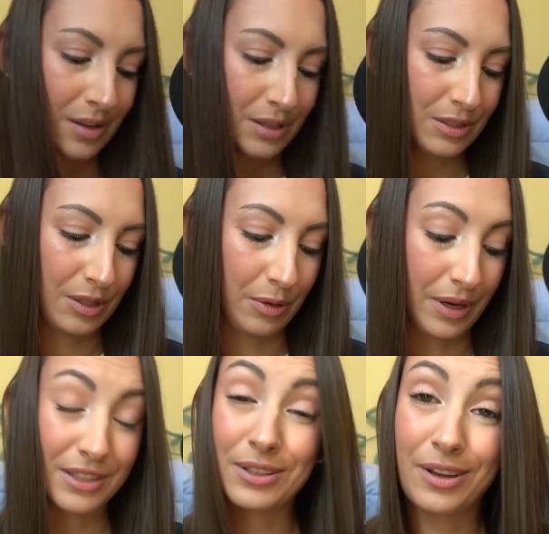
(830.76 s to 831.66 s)
so I
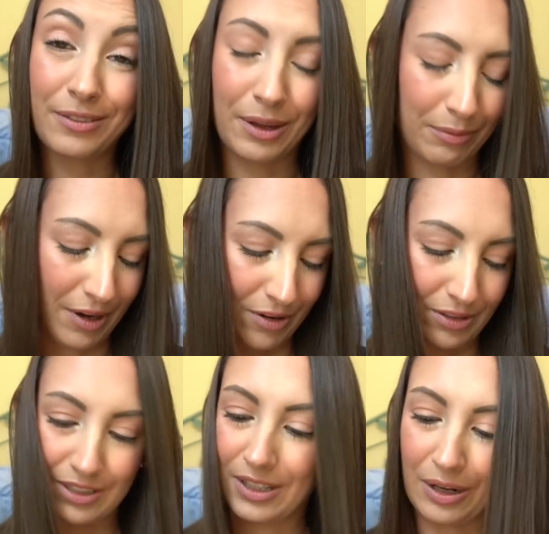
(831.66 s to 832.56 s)
still have that red
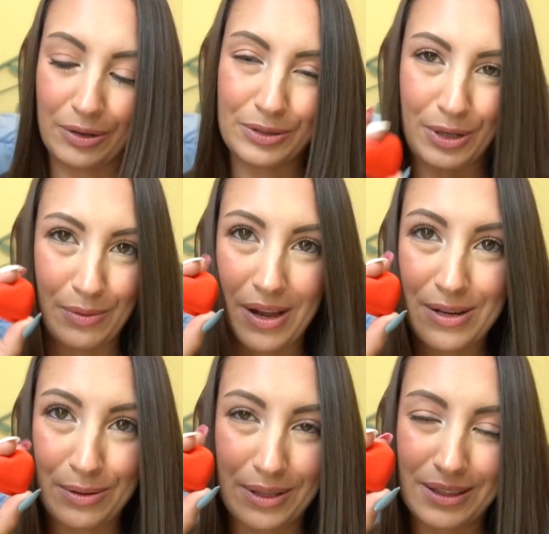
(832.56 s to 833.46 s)
heart sticker, so I
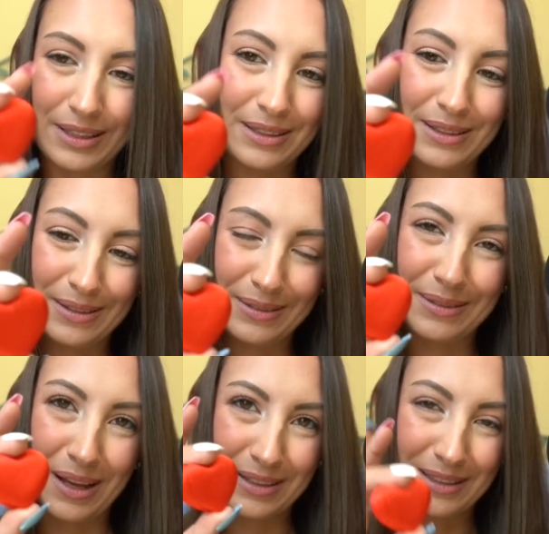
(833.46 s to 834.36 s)
know that
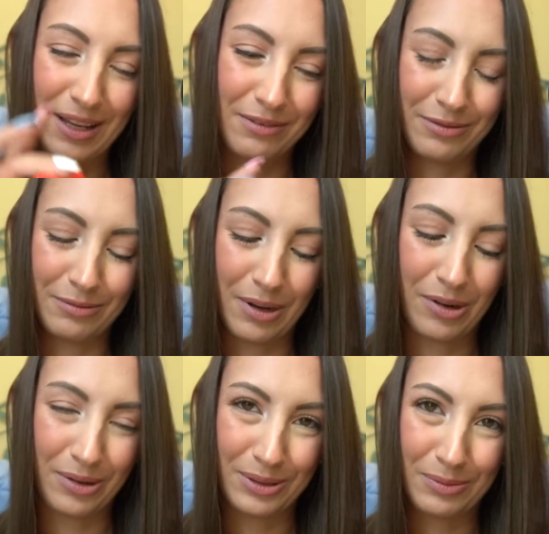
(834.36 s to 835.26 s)
I save red
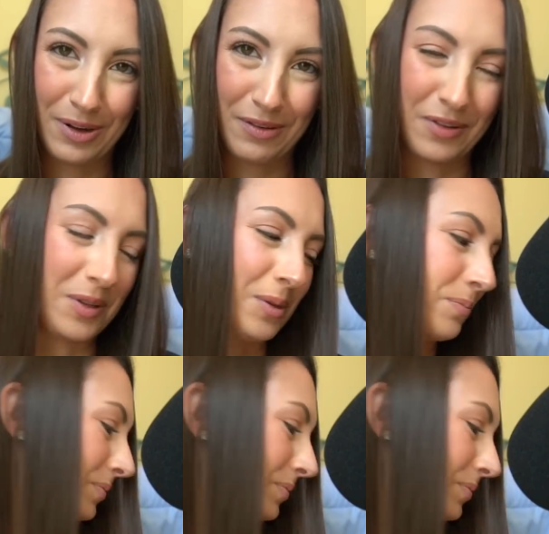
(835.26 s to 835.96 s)
hearts when I find them.